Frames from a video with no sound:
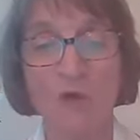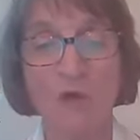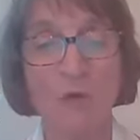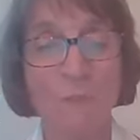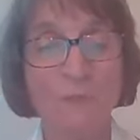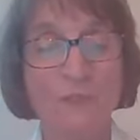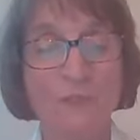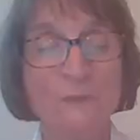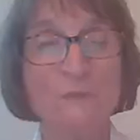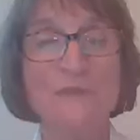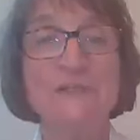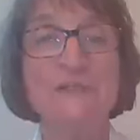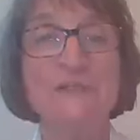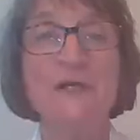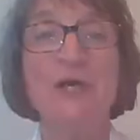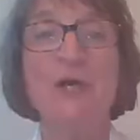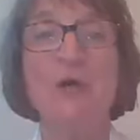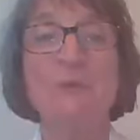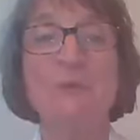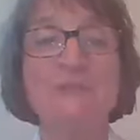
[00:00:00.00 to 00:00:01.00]
All what we
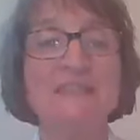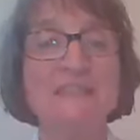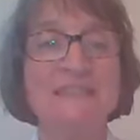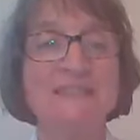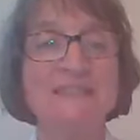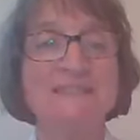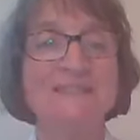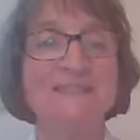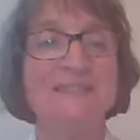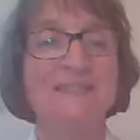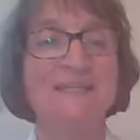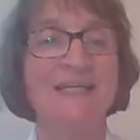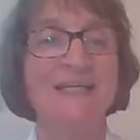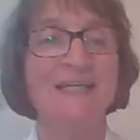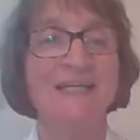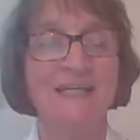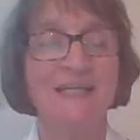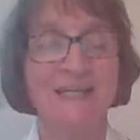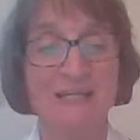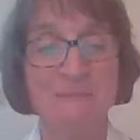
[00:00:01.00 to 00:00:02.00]
know is
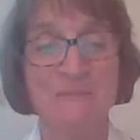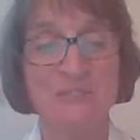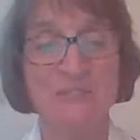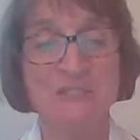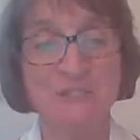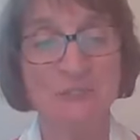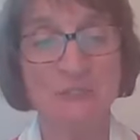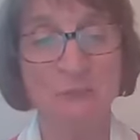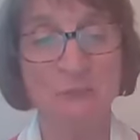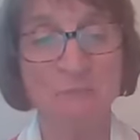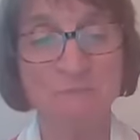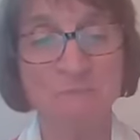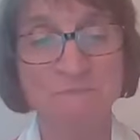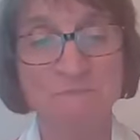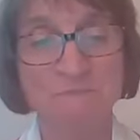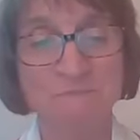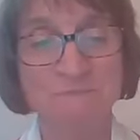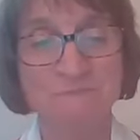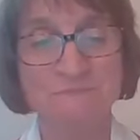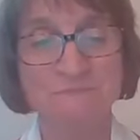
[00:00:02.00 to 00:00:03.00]
an empty tomb,
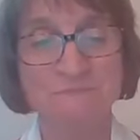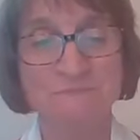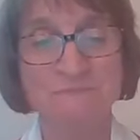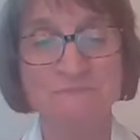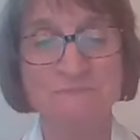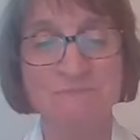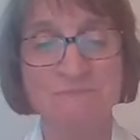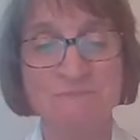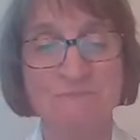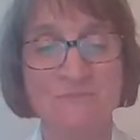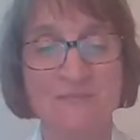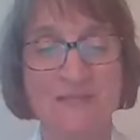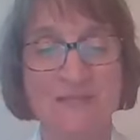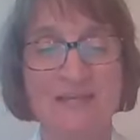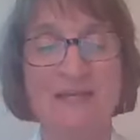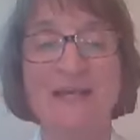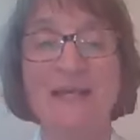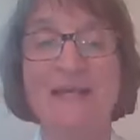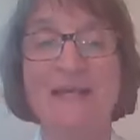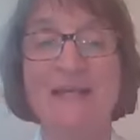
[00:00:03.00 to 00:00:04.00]

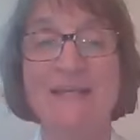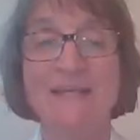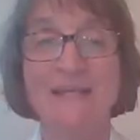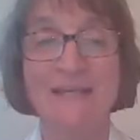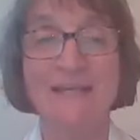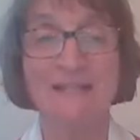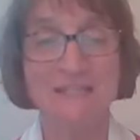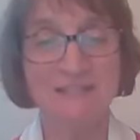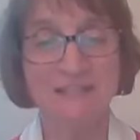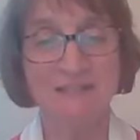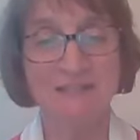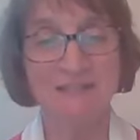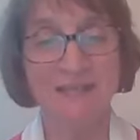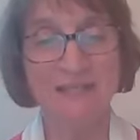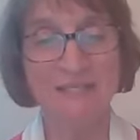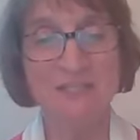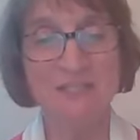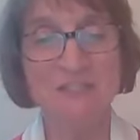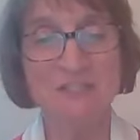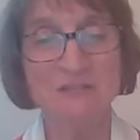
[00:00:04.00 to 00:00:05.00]
an
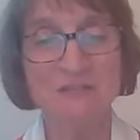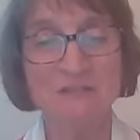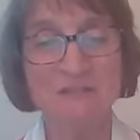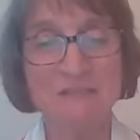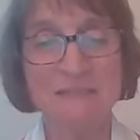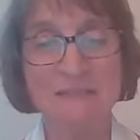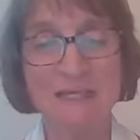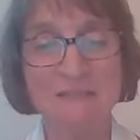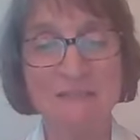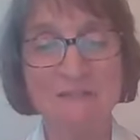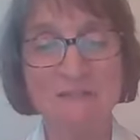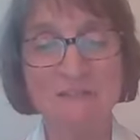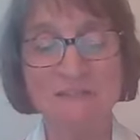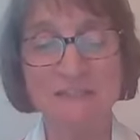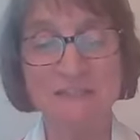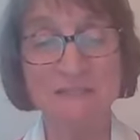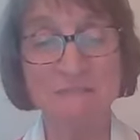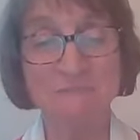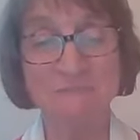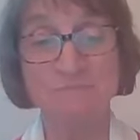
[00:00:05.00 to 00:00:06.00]
angel
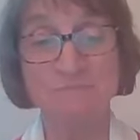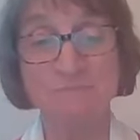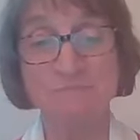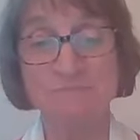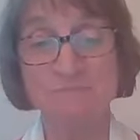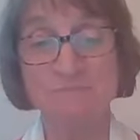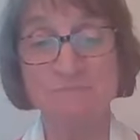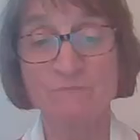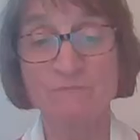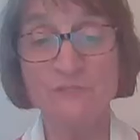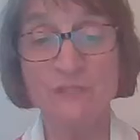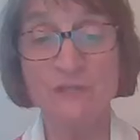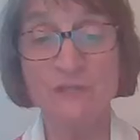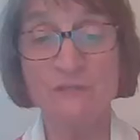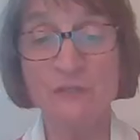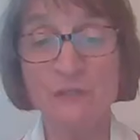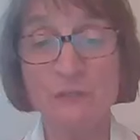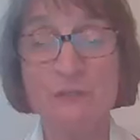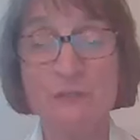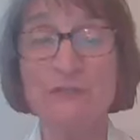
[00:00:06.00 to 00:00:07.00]
announcing
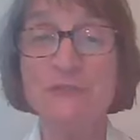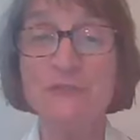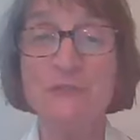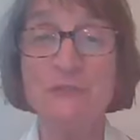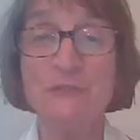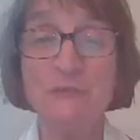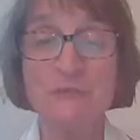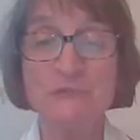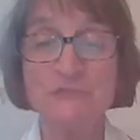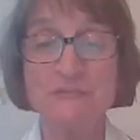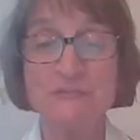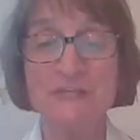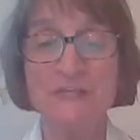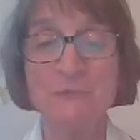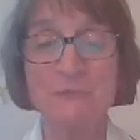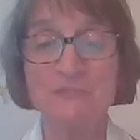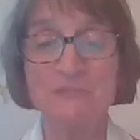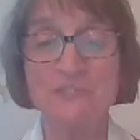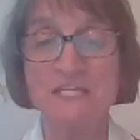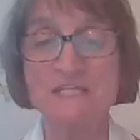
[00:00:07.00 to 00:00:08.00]
the good news
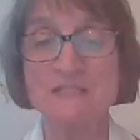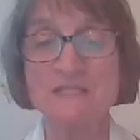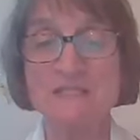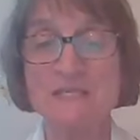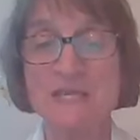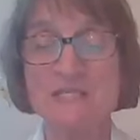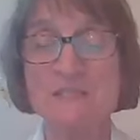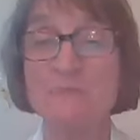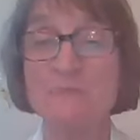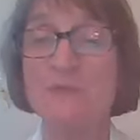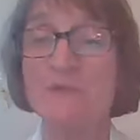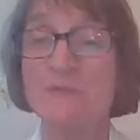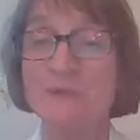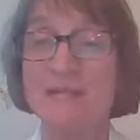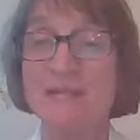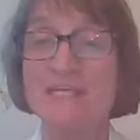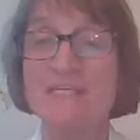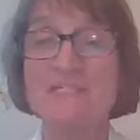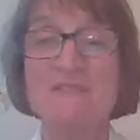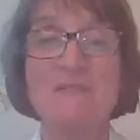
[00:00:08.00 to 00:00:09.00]
that Jesus has been
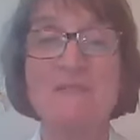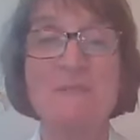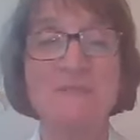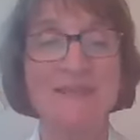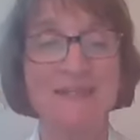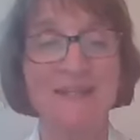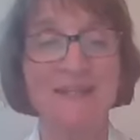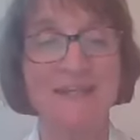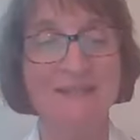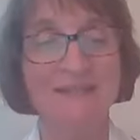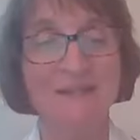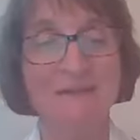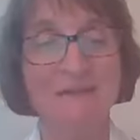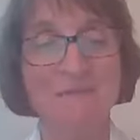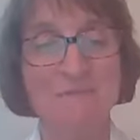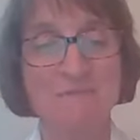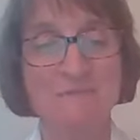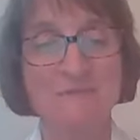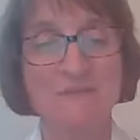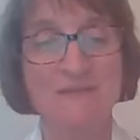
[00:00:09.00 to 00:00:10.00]
raised from the dead,
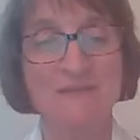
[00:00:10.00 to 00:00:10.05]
